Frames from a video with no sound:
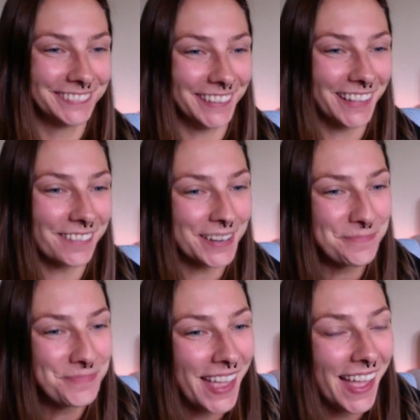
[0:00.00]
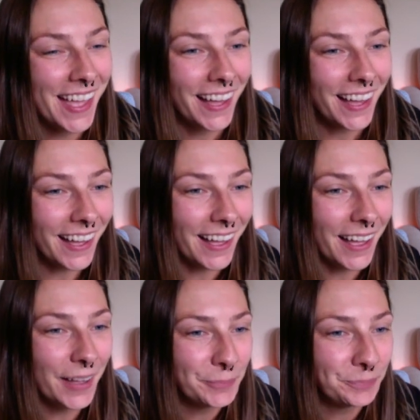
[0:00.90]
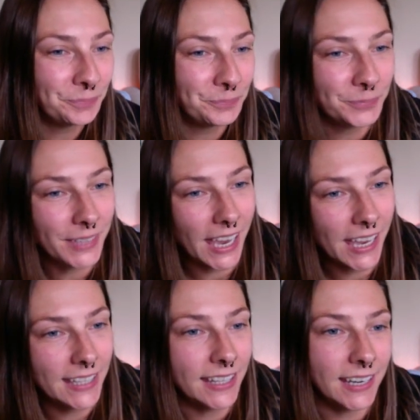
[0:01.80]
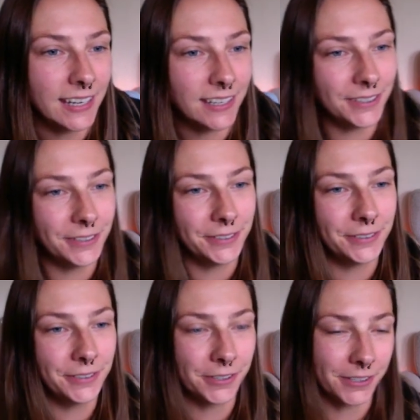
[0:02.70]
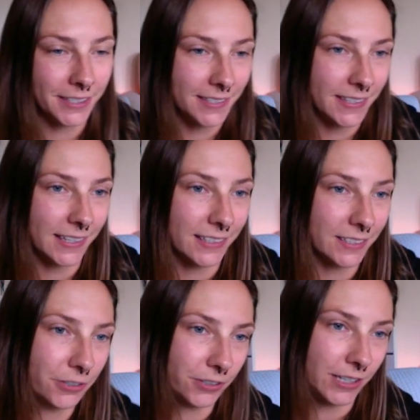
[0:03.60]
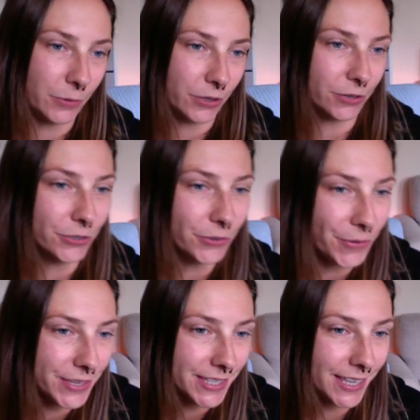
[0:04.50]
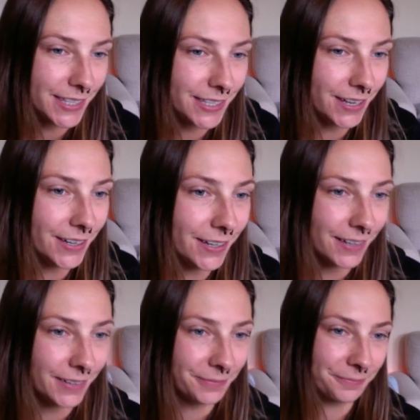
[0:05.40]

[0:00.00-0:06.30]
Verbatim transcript: I love it. Um, okay, thank you. Christine's agreeing with her soul sister.